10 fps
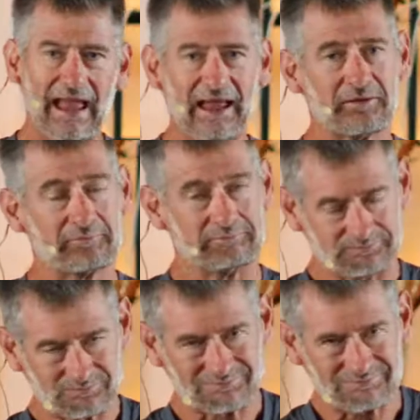And
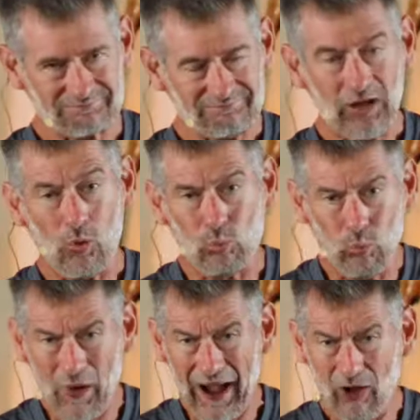
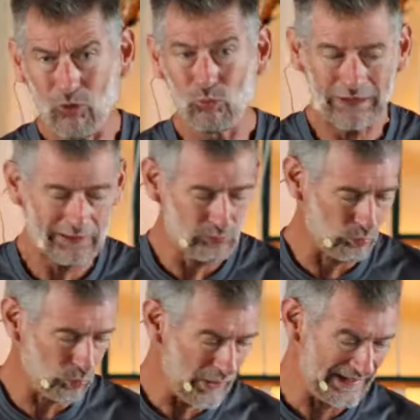while we
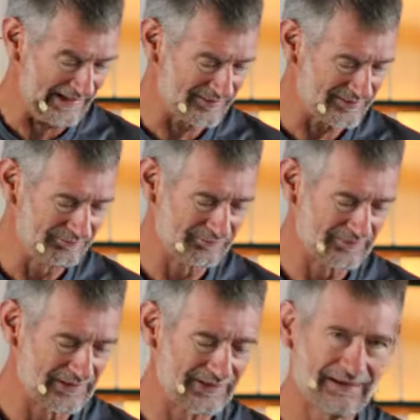wait,
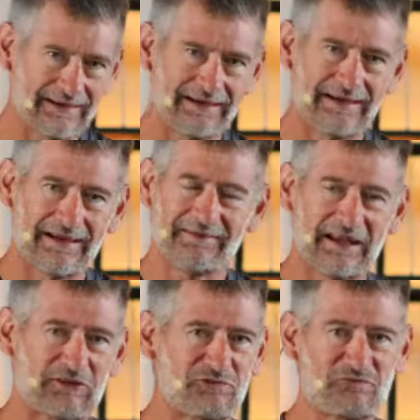
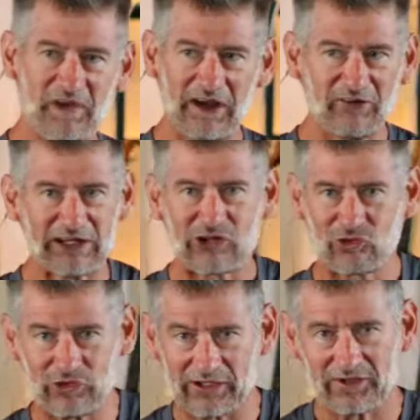then it's very
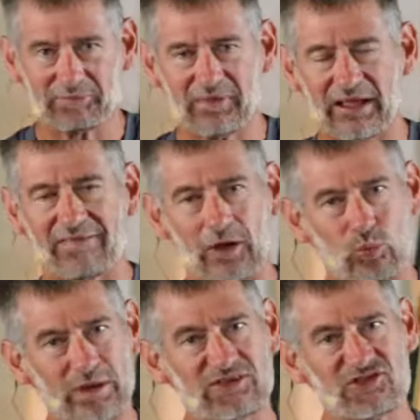clear
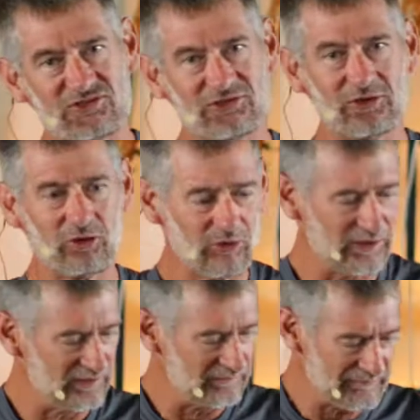that we
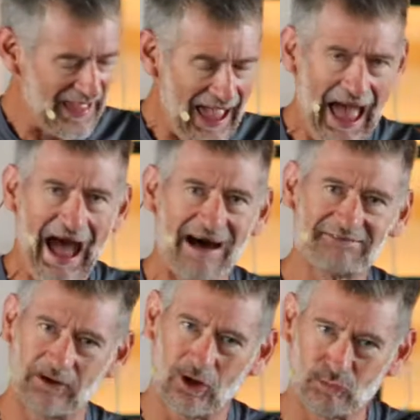still
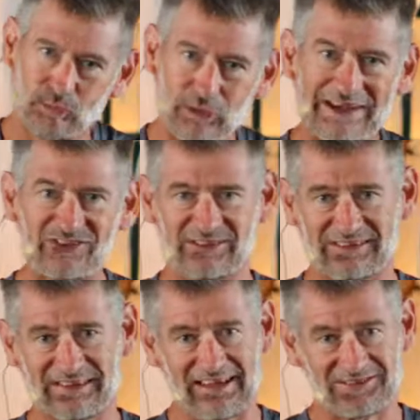have a
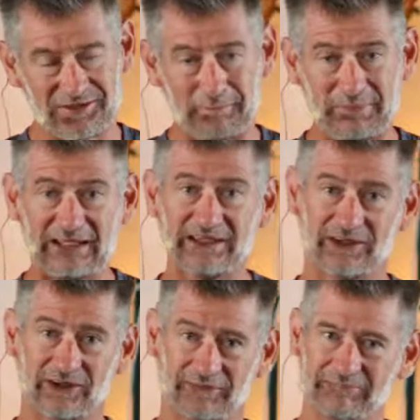reason to be
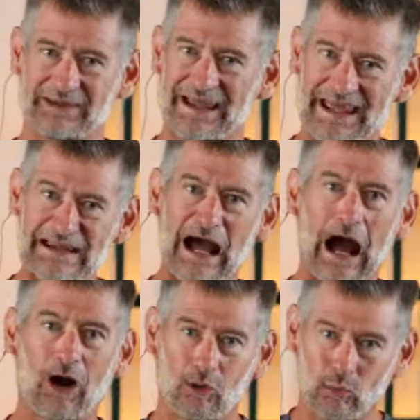here in
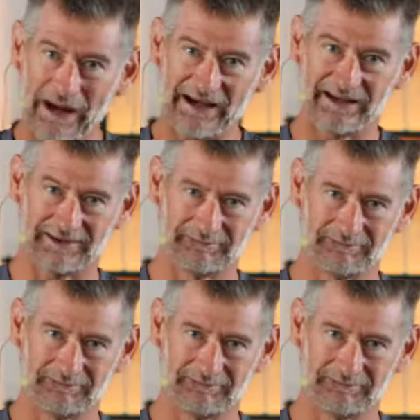our waiting.